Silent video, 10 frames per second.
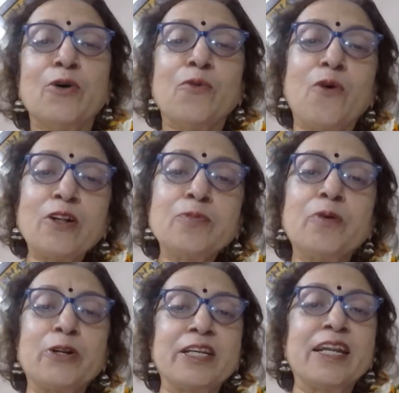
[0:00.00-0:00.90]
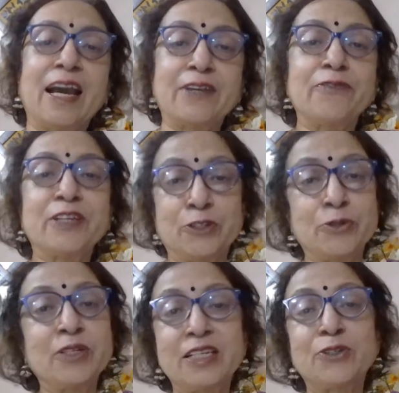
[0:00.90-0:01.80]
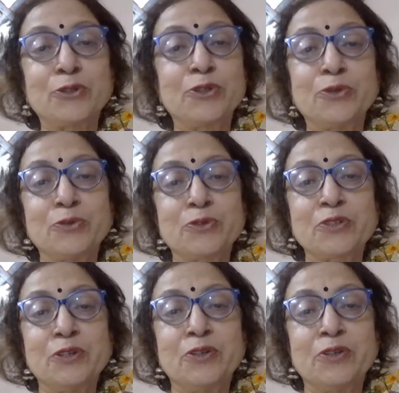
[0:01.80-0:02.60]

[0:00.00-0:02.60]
what body language you need to use.